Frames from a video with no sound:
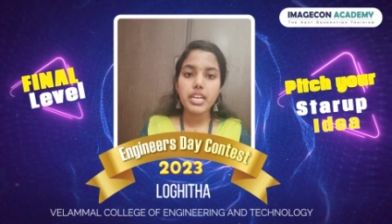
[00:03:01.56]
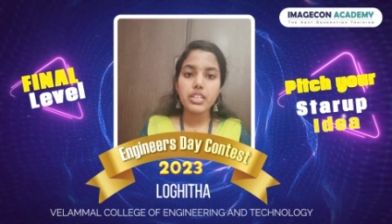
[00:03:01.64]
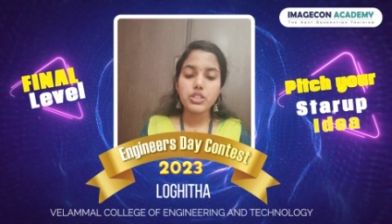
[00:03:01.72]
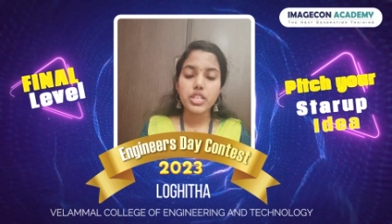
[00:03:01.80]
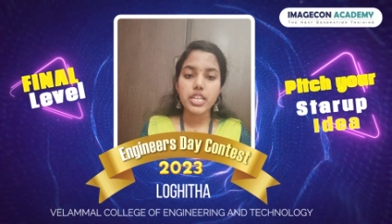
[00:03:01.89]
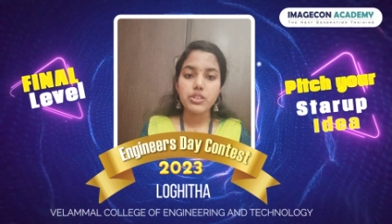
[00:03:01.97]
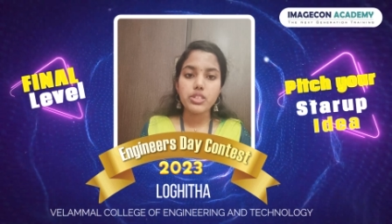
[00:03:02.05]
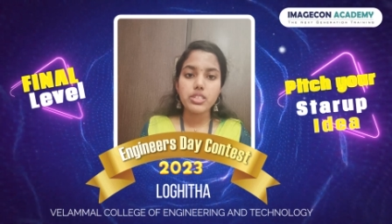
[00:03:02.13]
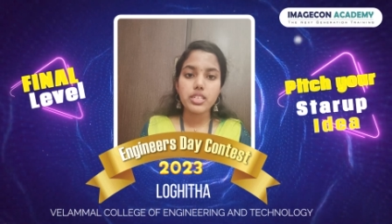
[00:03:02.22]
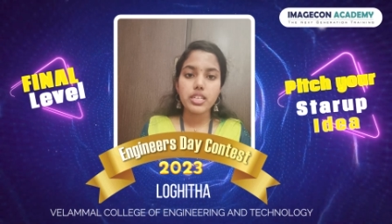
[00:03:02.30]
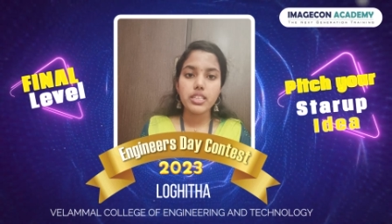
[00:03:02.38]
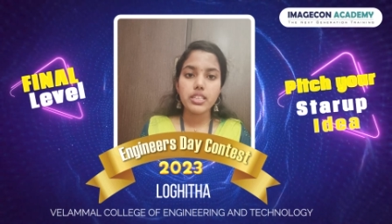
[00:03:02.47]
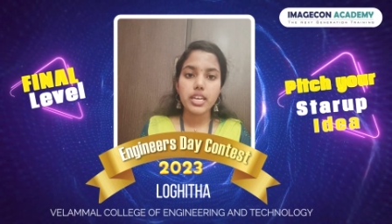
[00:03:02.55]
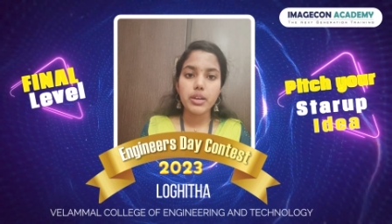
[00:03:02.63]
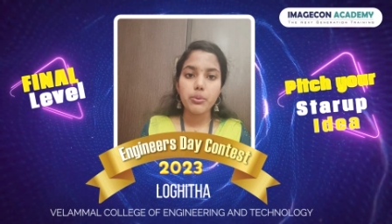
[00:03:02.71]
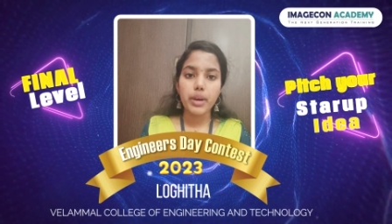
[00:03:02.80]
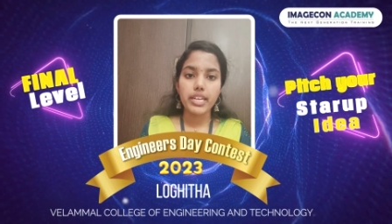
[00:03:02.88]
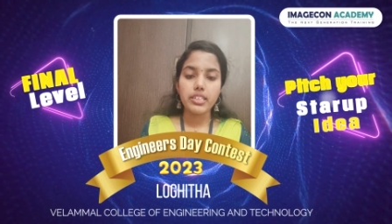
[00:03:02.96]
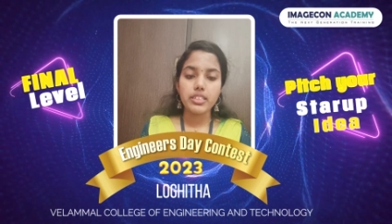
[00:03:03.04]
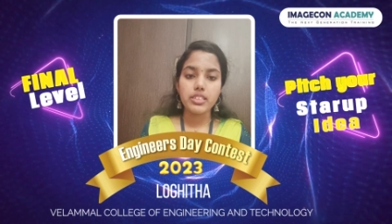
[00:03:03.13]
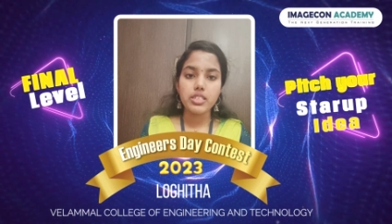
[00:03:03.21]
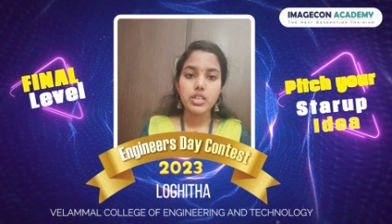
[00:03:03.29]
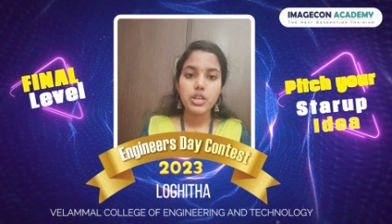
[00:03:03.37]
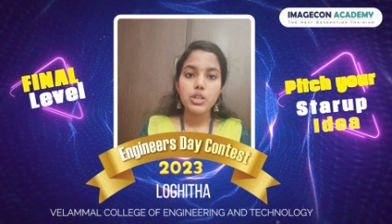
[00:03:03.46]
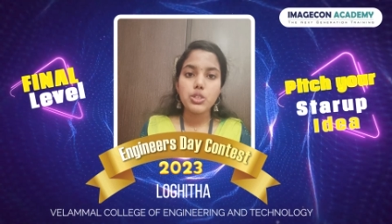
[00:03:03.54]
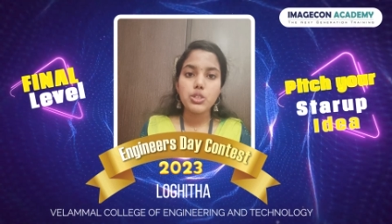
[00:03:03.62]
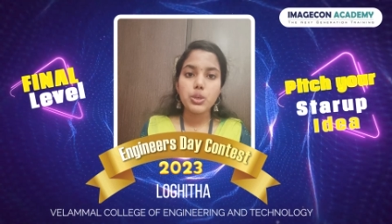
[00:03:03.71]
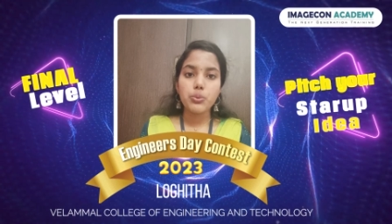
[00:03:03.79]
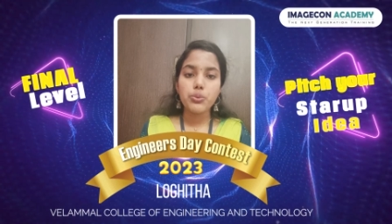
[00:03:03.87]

a changes in their vitals. So,